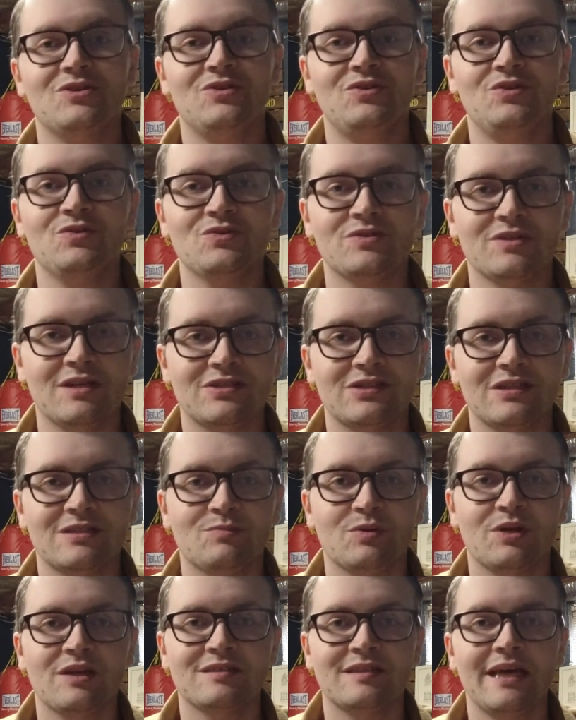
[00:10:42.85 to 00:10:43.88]
to use us, is
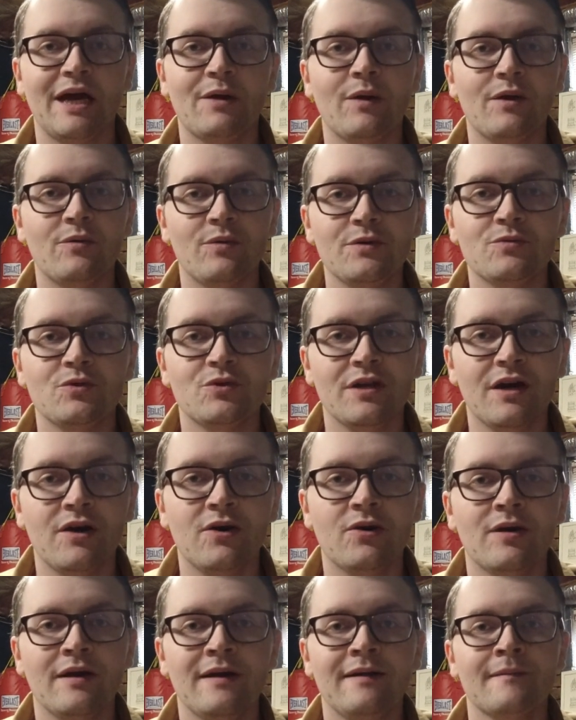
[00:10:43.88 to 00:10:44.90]
because that way we will
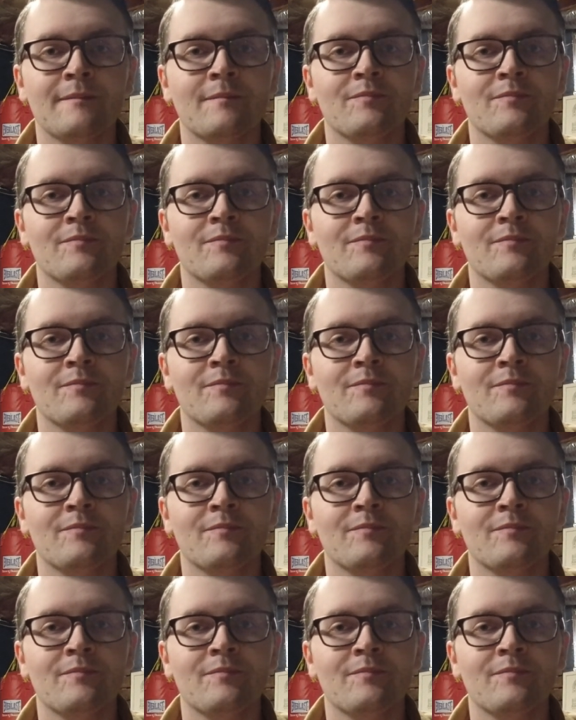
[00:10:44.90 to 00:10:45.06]
know